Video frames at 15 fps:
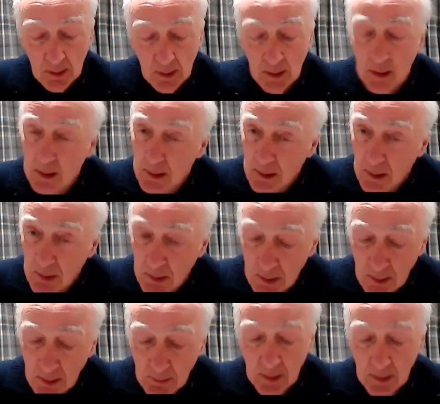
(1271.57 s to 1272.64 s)
And he is a
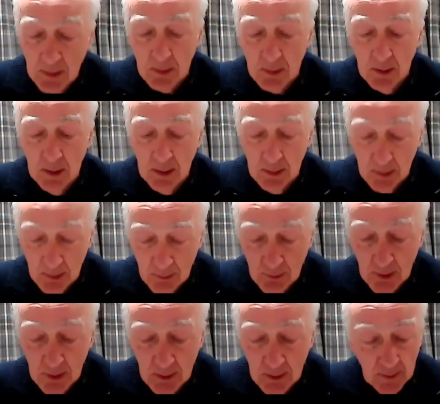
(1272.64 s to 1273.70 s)
serious and
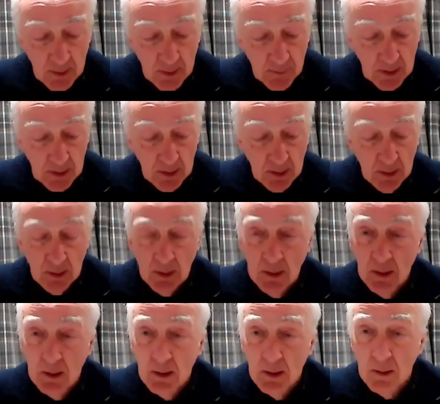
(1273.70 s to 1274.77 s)
destructive enemy,
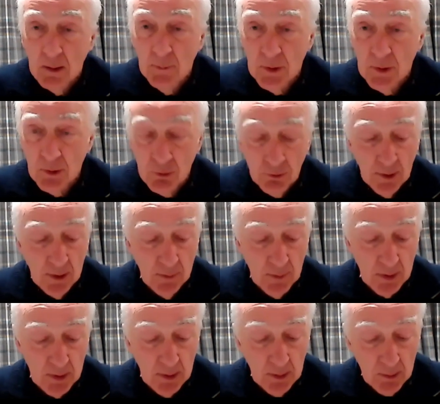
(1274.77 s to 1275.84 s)
and we should treat him
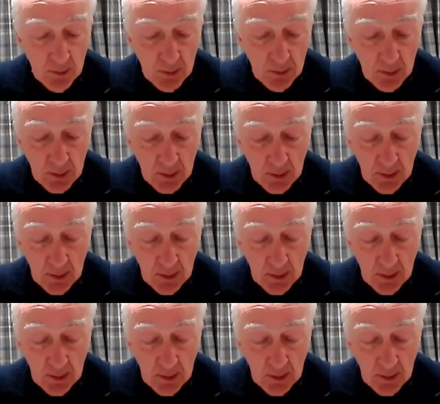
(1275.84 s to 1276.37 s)
as such,